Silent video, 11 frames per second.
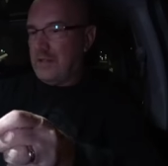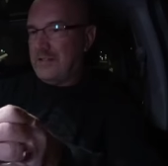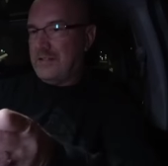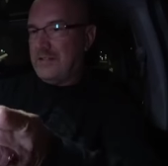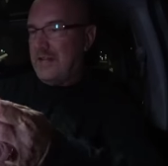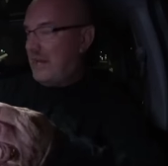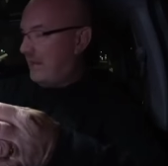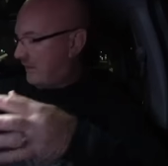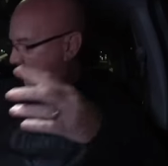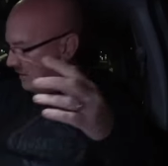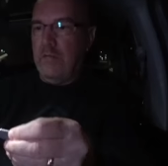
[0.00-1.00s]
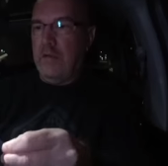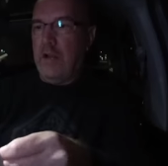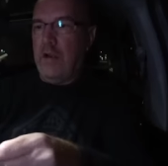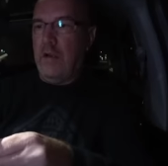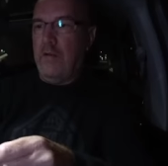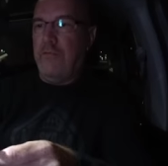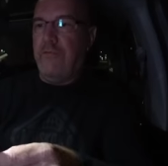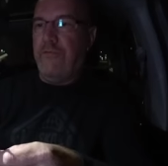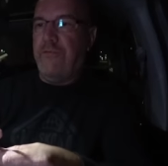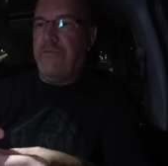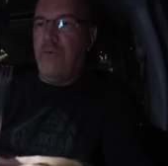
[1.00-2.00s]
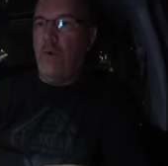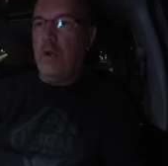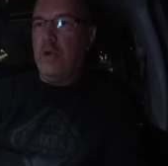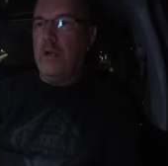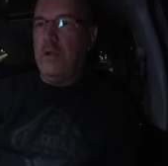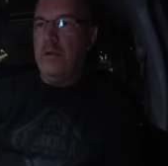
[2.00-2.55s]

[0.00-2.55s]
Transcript: steak. We got our fork,